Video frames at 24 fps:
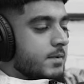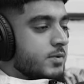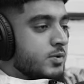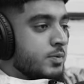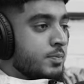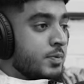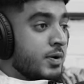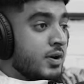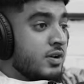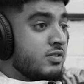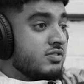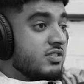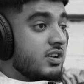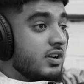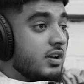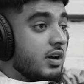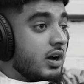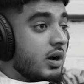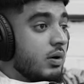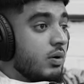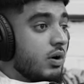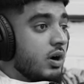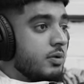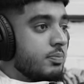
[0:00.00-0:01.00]
So personally,
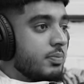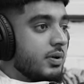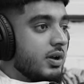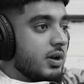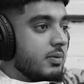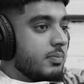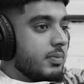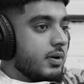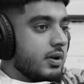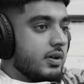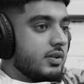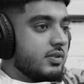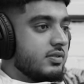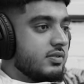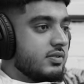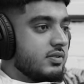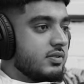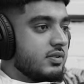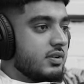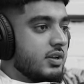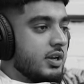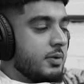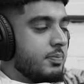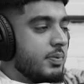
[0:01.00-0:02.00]
how I'd pick a bat
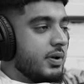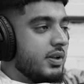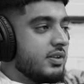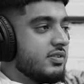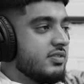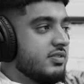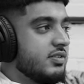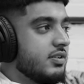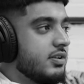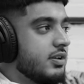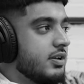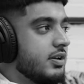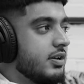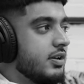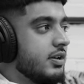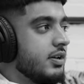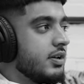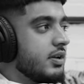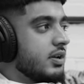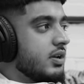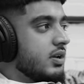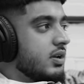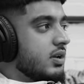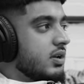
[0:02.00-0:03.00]
is, it depends
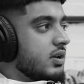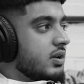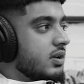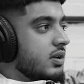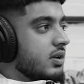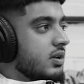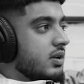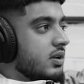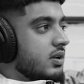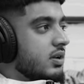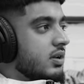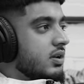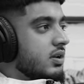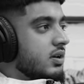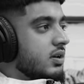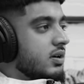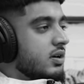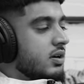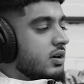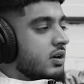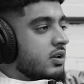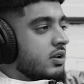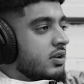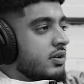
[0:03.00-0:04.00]

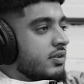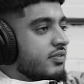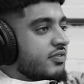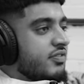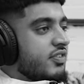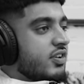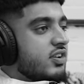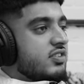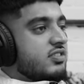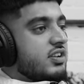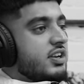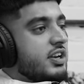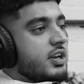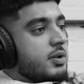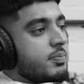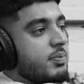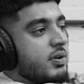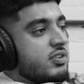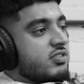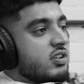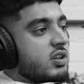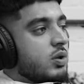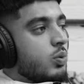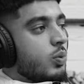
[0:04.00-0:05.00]
on, firstly, it
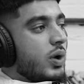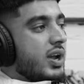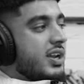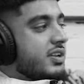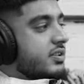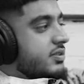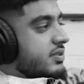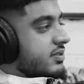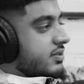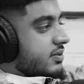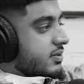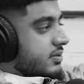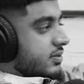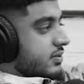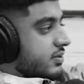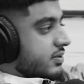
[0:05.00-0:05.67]
depends on the weight.